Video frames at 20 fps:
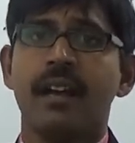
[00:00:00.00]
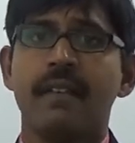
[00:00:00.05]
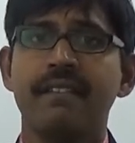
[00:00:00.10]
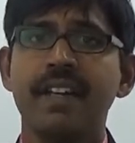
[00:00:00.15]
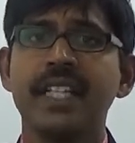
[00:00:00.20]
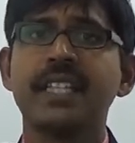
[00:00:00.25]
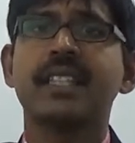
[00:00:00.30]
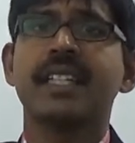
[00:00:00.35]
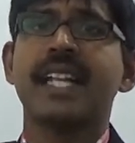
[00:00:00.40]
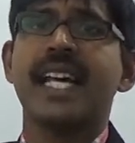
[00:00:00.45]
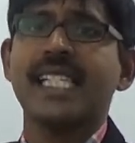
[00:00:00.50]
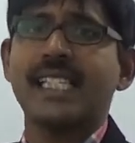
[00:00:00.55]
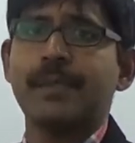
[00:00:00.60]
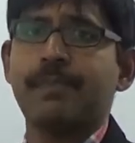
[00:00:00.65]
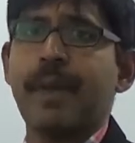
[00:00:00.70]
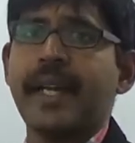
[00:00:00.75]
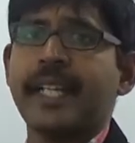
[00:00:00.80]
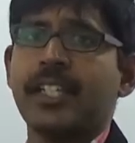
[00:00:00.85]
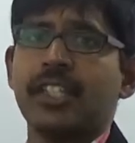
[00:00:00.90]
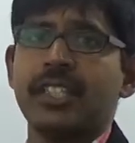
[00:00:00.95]
with
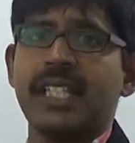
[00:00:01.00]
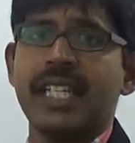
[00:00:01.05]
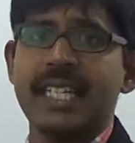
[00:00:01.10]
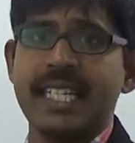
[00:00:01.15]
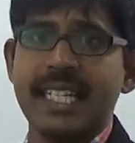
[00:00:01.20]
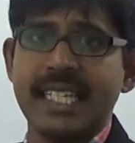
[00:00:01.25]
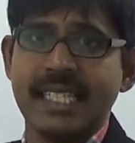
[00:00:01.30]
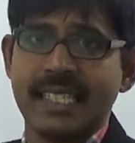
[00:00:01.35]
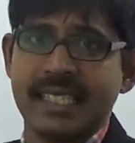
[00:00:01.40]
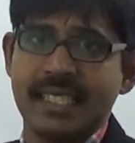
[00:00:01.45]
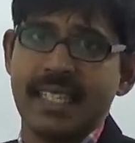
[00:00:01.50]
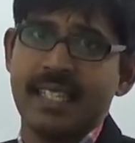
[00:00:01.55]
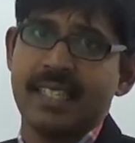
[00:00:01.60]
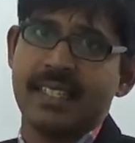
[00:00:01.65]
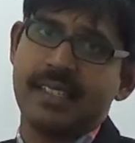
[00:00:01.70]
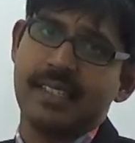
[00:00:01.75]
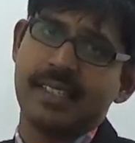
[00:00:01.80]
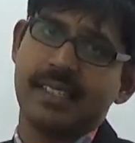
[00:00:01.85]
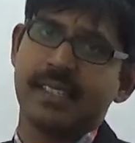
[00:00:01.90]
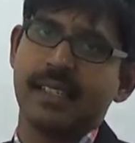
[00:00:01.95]
respect to the
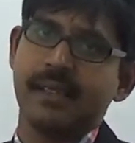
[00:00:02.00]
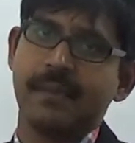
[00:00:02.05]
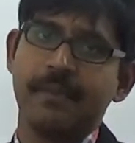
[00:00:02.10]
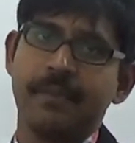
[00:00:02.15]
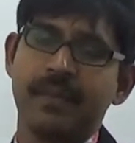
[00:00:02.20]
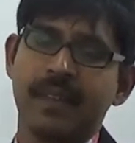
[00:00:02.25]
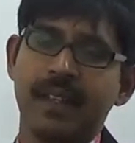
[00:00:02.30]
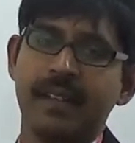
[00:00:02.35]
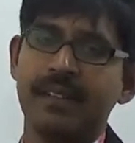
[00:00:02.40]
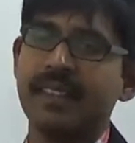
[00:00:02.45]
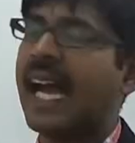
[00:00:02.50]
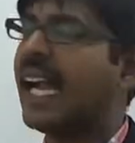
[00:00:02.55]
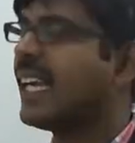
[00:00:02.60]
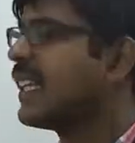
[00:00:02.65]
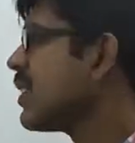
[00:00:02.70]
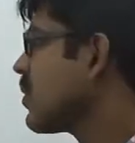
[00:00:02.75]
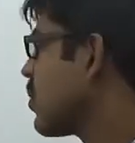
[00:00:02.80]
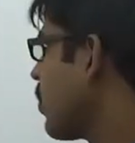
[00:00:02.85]
distance. That is